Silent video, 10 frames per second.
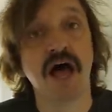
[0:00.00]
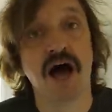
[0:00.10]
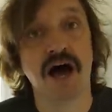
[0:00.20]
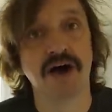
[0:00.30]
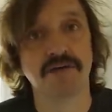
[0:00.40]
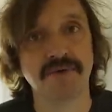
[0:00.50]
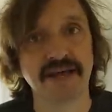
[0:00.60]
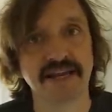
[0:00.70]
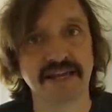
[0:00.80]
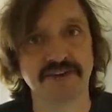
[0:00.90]
uh,
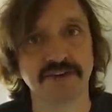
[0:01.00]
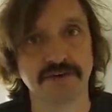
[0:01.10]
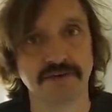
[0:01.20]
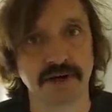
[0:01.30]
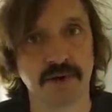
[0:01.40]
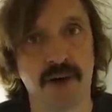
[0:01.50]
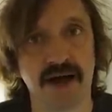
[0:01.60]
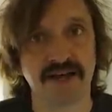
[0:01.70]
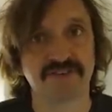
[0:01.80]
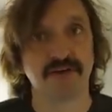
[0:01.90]
really do
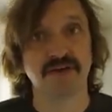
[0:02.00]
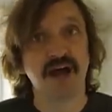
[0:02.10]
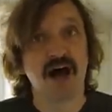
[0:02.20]
require. So